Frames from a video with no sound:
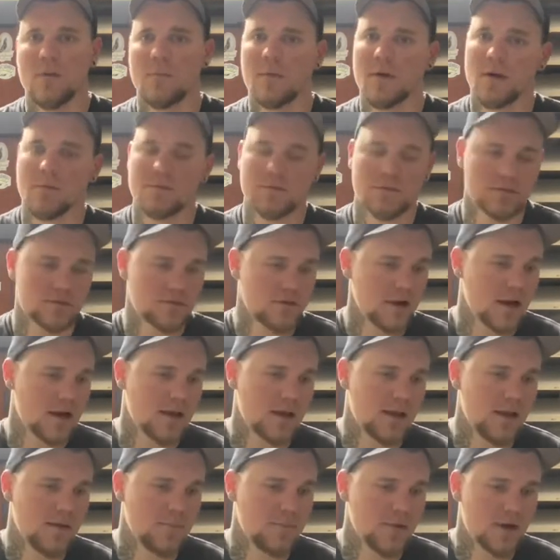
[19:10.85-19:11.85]
but I'm just trying
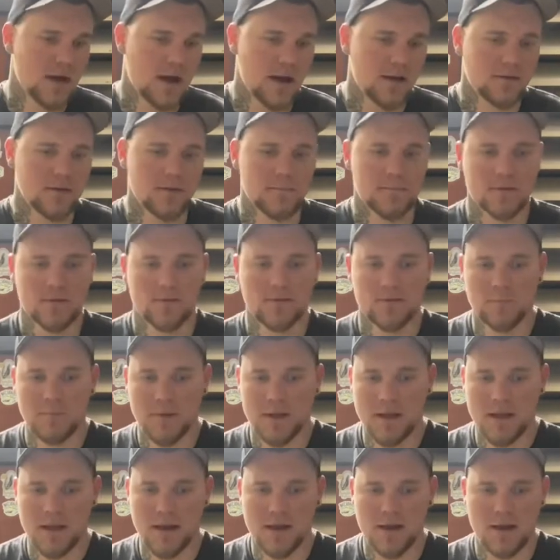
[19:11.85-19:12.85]
to keep you guys up to
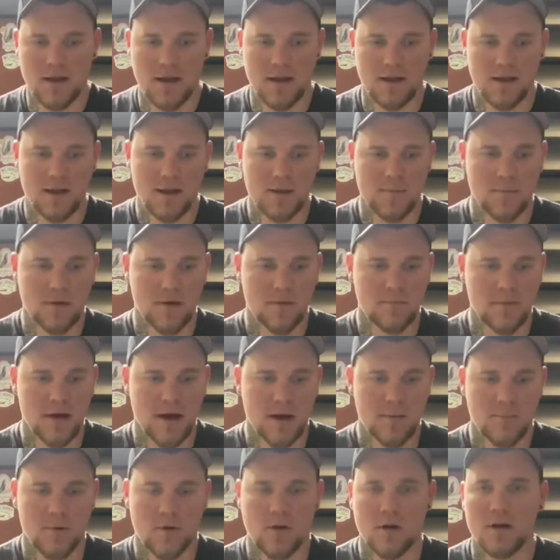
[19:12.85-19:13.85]
speed and keep up
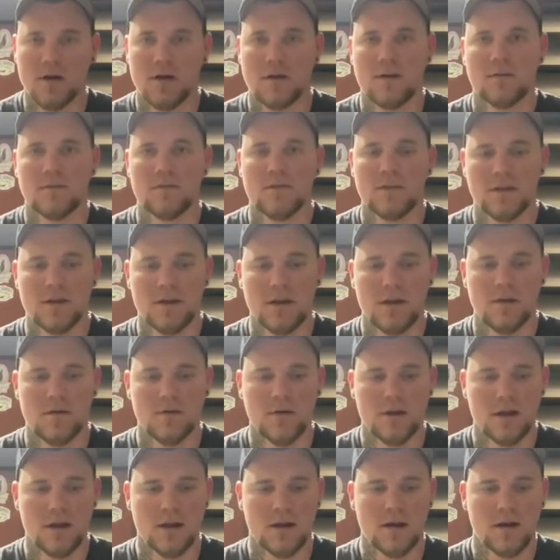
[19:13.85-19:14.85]
my part of the deal
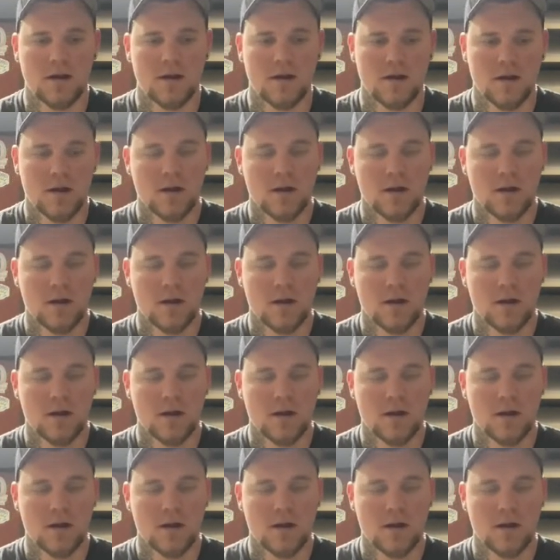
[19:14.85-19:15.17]
here.